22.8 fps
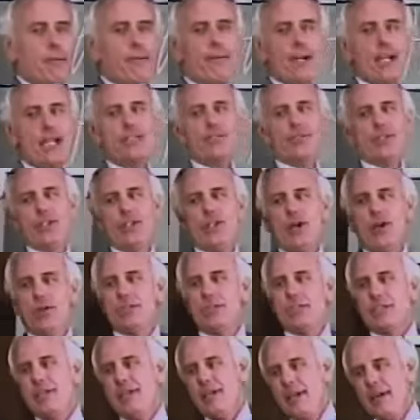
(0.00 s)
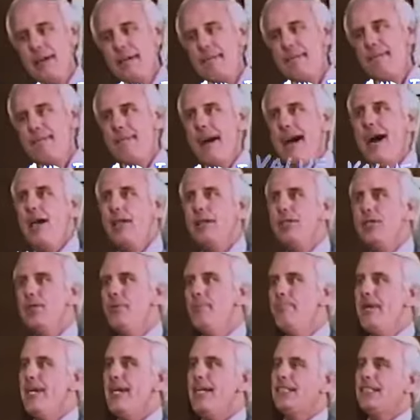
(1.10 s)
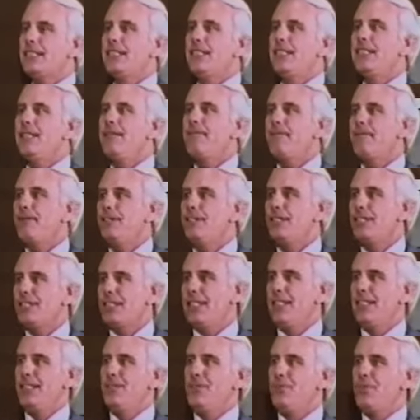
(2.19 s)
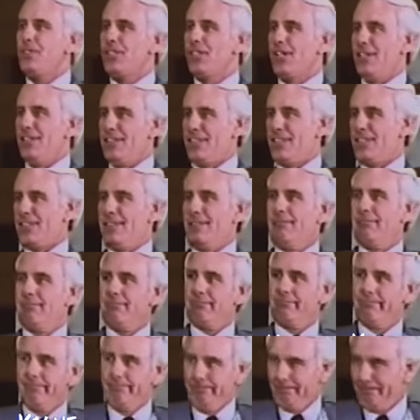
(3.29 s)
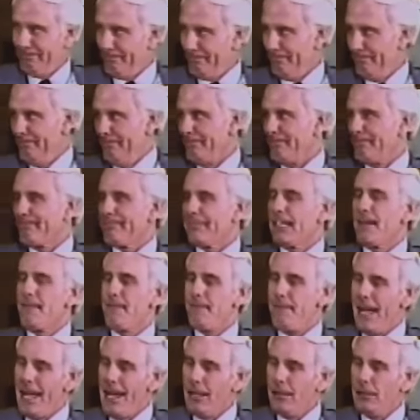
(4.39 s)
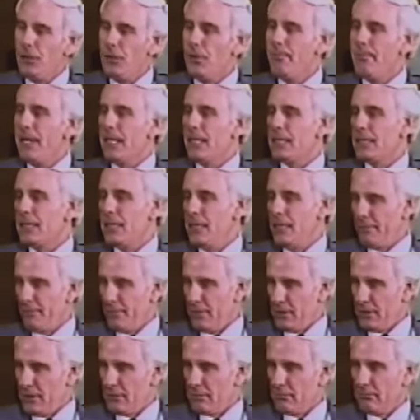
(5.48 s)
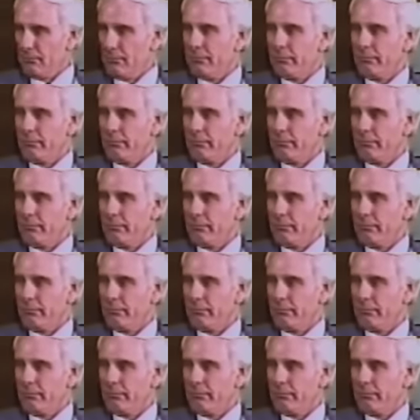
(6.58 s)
little phrase for your notes. Value makes the difference in results. Value makes the difference.